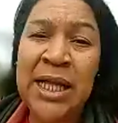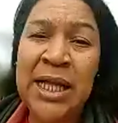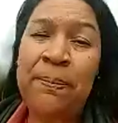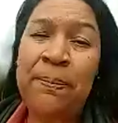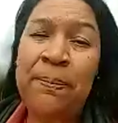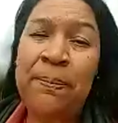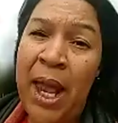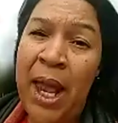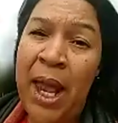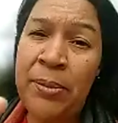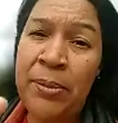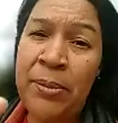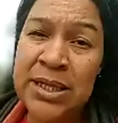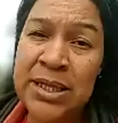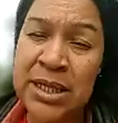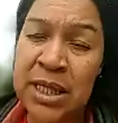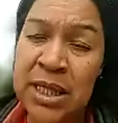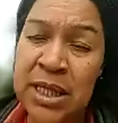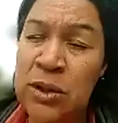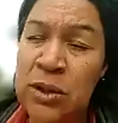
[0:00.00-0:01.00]
for
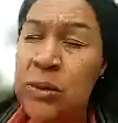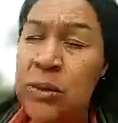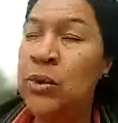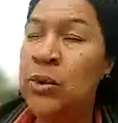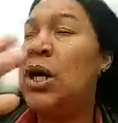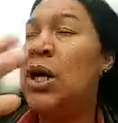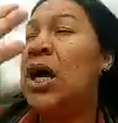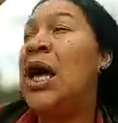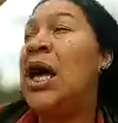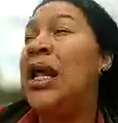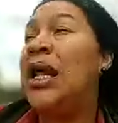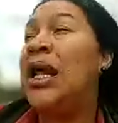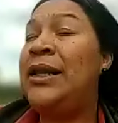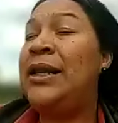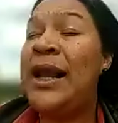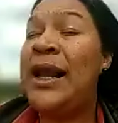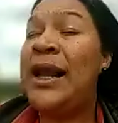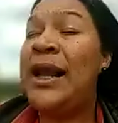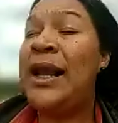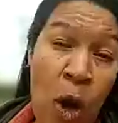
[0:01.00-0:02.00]
Brazil, and this is
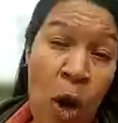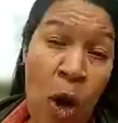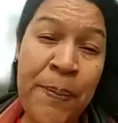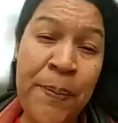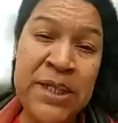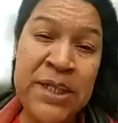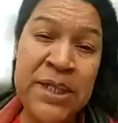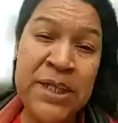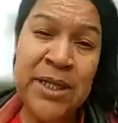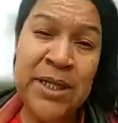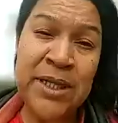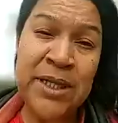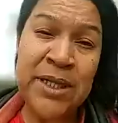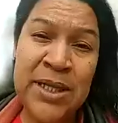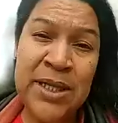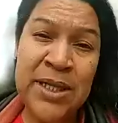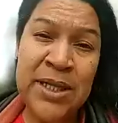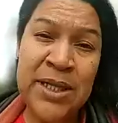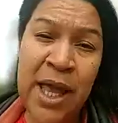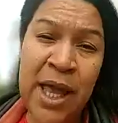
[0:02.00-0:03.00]
going to be
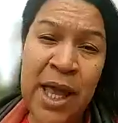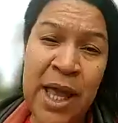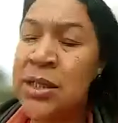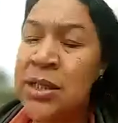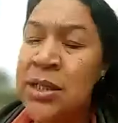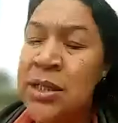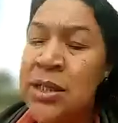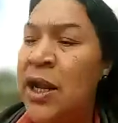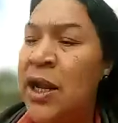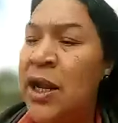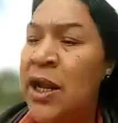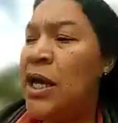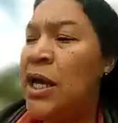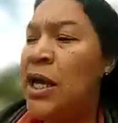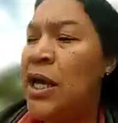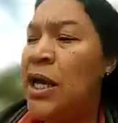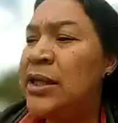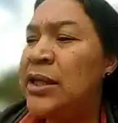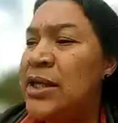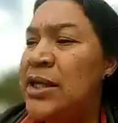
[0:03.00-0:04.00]
presented by
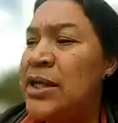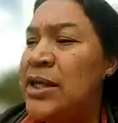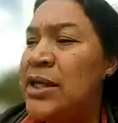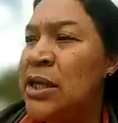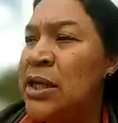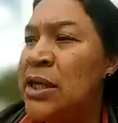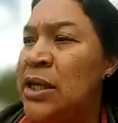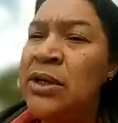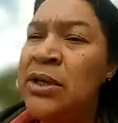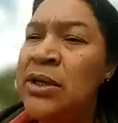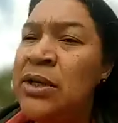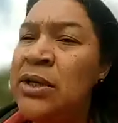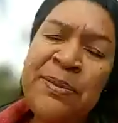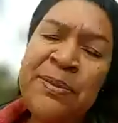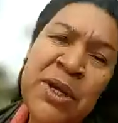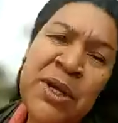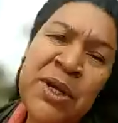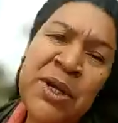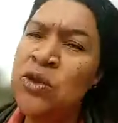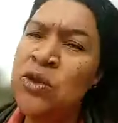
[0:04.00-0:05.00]
Brazil
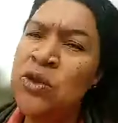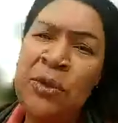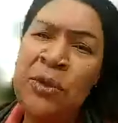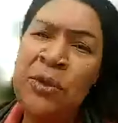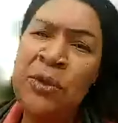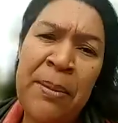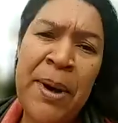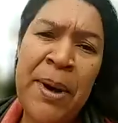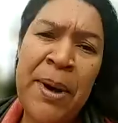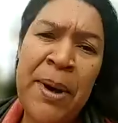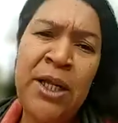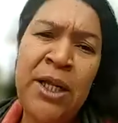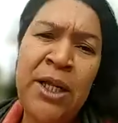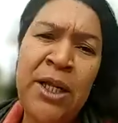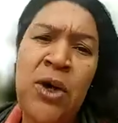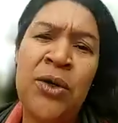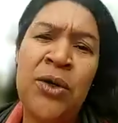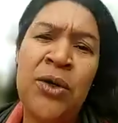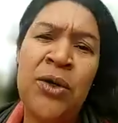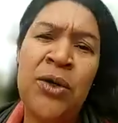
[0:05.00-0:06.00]
at
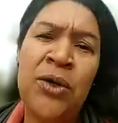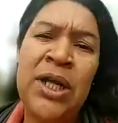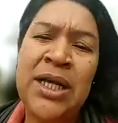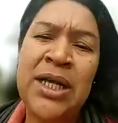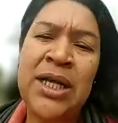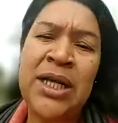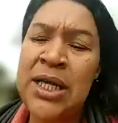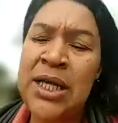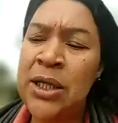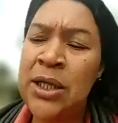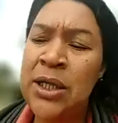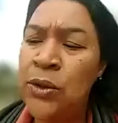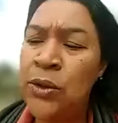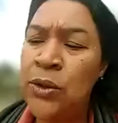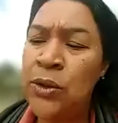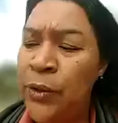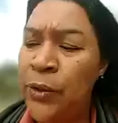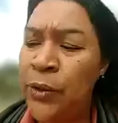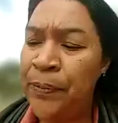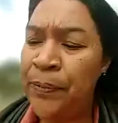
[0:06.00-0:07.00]
COP16.
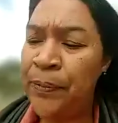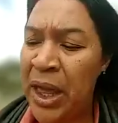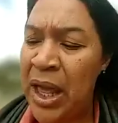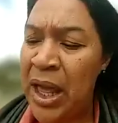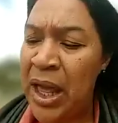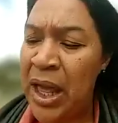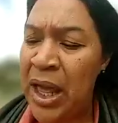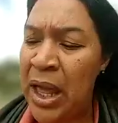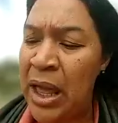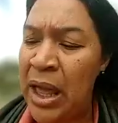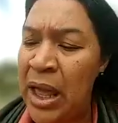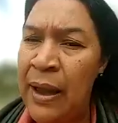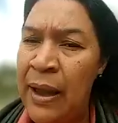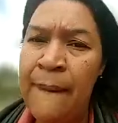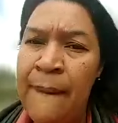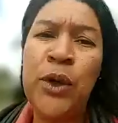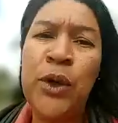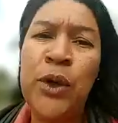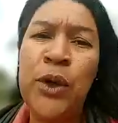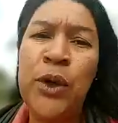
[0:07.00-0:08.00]

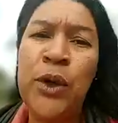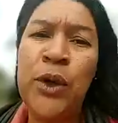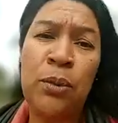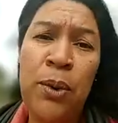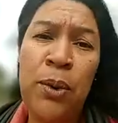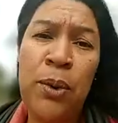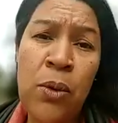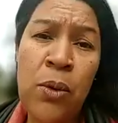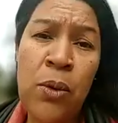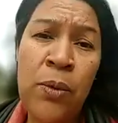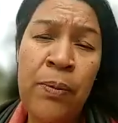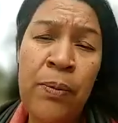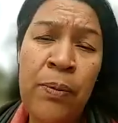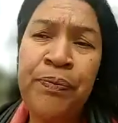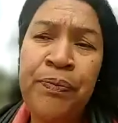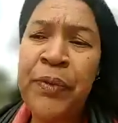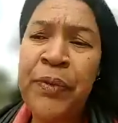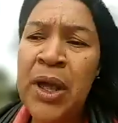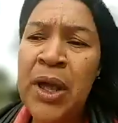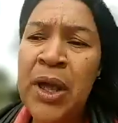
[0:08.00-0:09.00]
And this is a
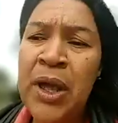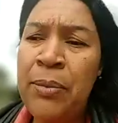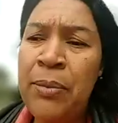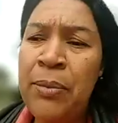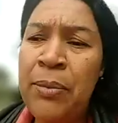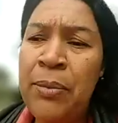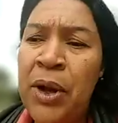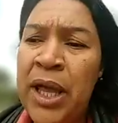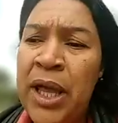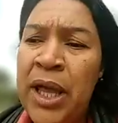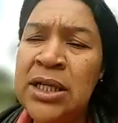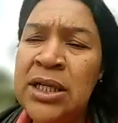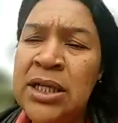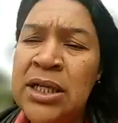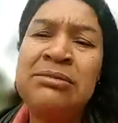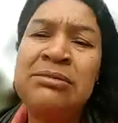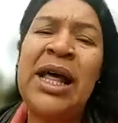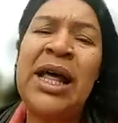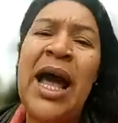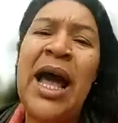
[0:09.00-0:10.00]
preparatory
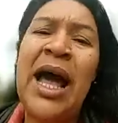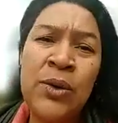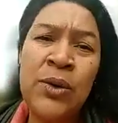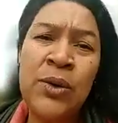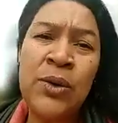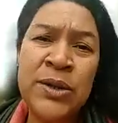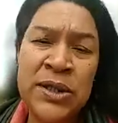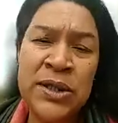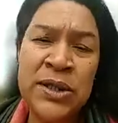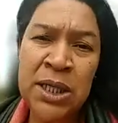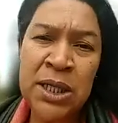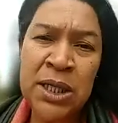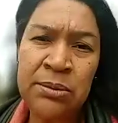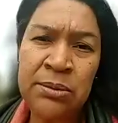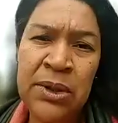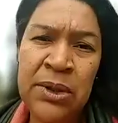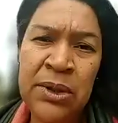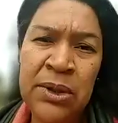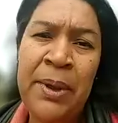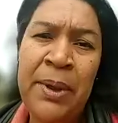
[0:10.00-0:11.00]
moment. It's
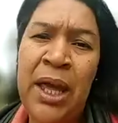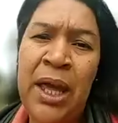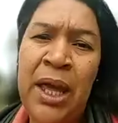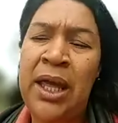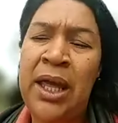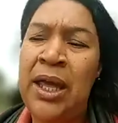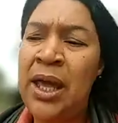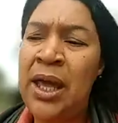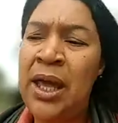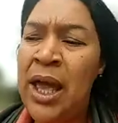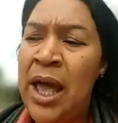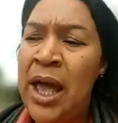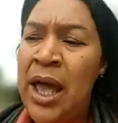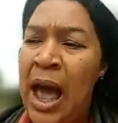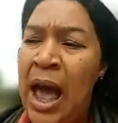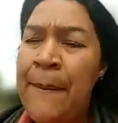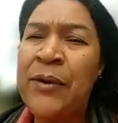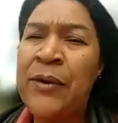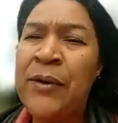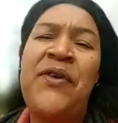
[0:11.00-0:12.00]
being very
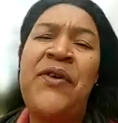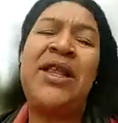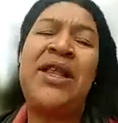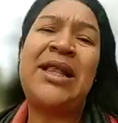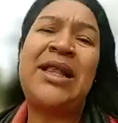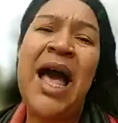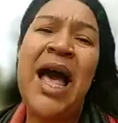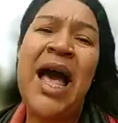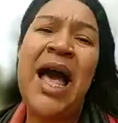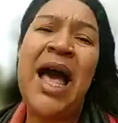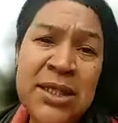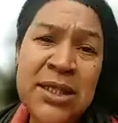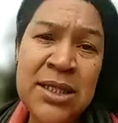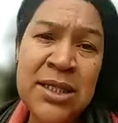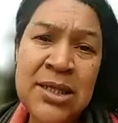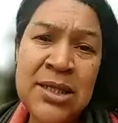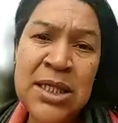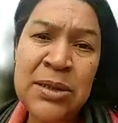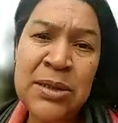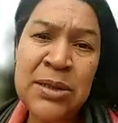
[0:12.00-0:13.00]
productive because we are
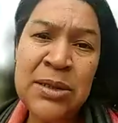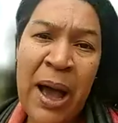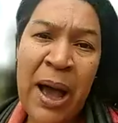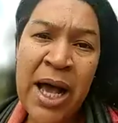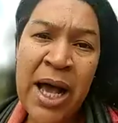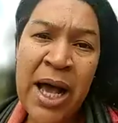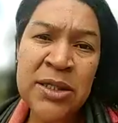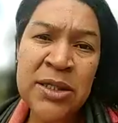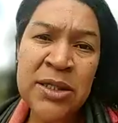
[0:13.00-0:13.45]
also